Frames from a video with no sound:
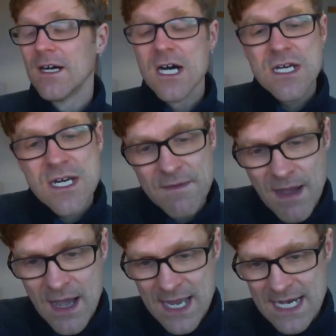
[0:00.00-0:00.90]

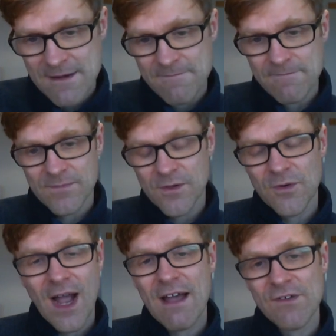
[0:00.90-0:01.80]
undermine
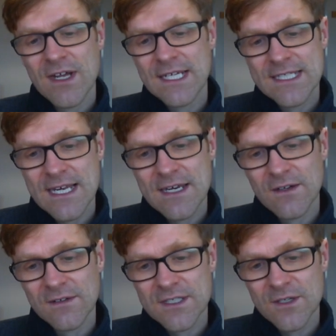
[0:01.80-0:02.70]
or have unintended
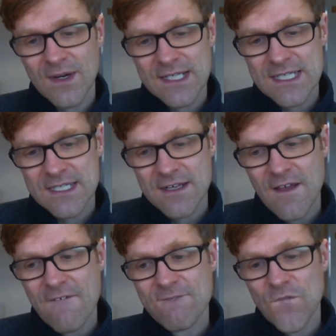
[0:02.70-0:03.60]
consequences
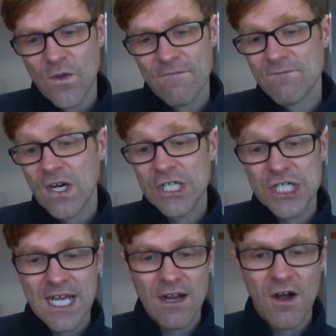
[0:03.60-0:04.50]
for the
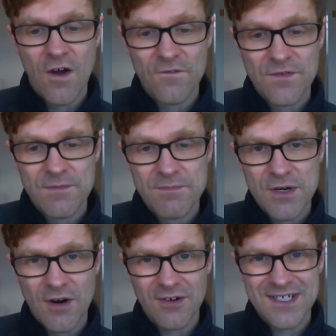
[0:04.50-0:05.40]
functioning of
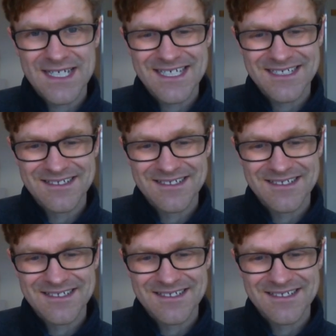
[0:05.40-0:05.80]
bureaucracies.